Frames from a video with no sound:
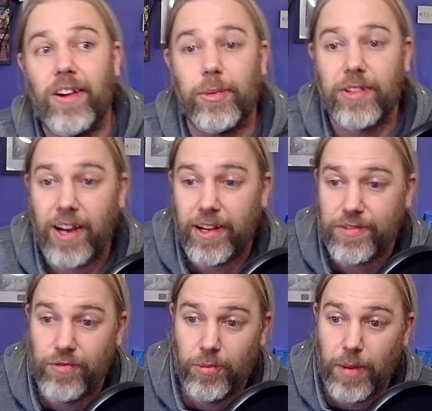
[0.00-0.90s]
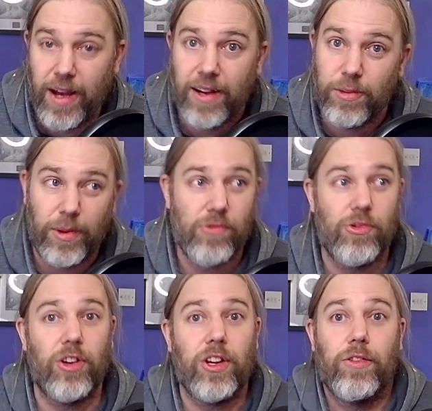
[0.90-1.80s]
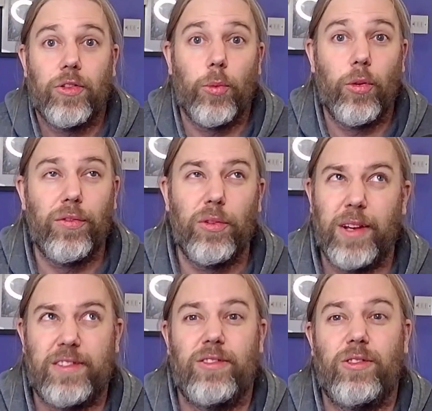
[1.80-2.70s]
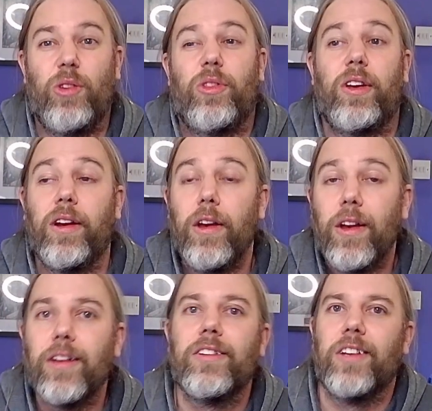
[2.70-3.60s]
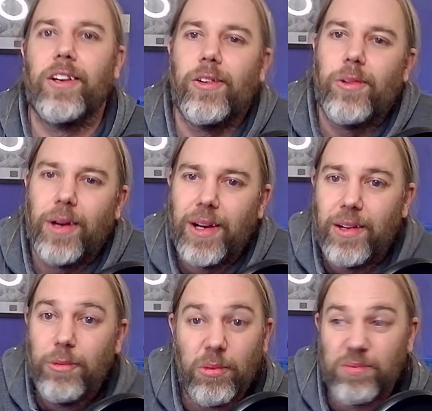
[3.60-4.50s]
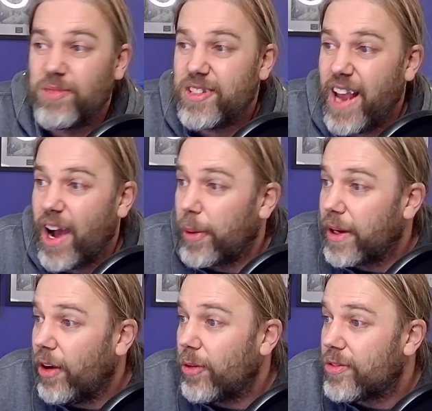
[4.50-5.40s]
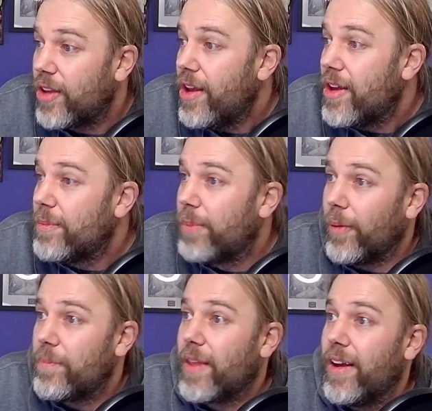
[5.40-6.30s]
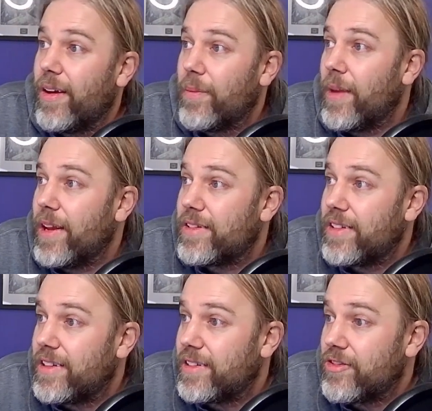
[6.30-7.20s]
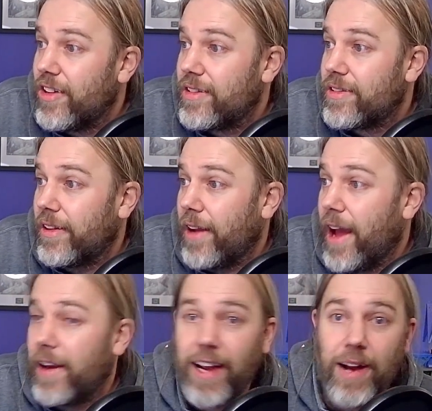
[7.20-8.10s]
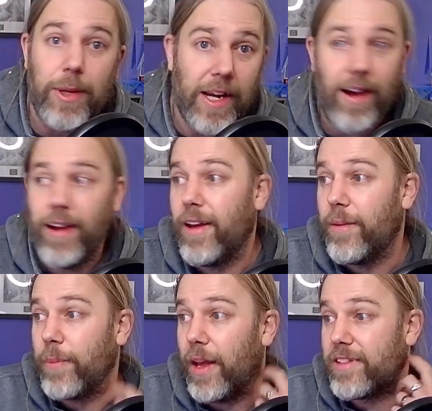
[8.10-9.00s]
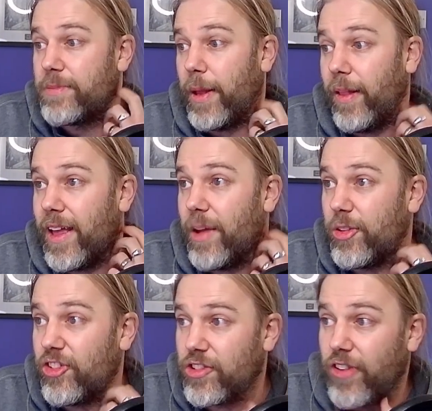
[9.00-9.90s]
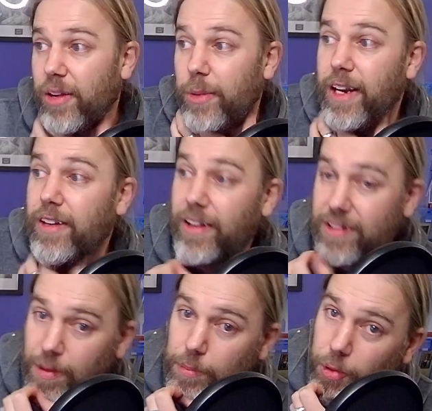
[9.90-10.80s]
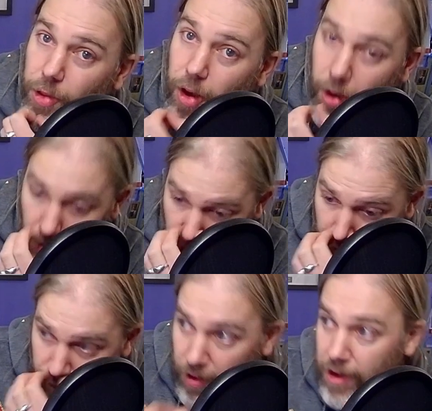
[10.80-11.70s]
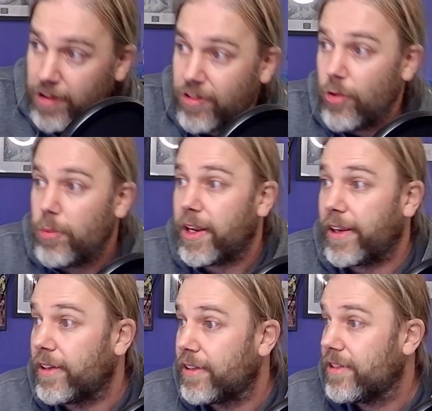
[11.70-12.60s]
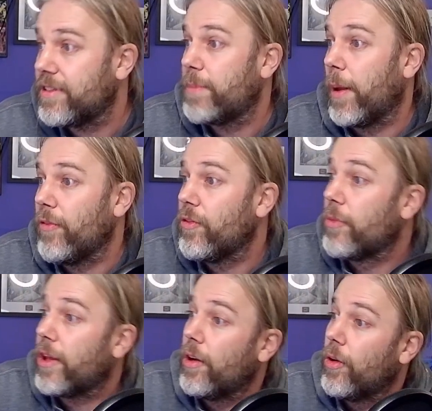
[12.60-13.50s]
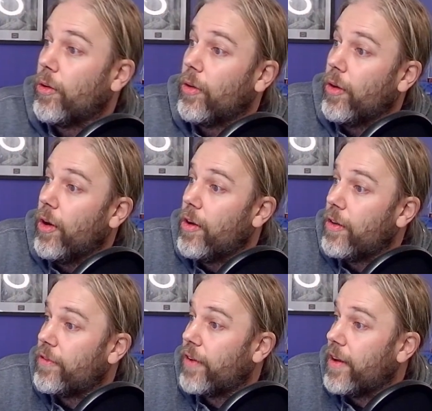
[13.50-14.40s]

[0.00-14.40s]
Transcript: able to cast from, and whether or not you're a dwarf who has nothing. So we'll see how it goes. But it's interesting. And again, we get a spell here, which is great. We get an example of a Tomb King's spell from the Law of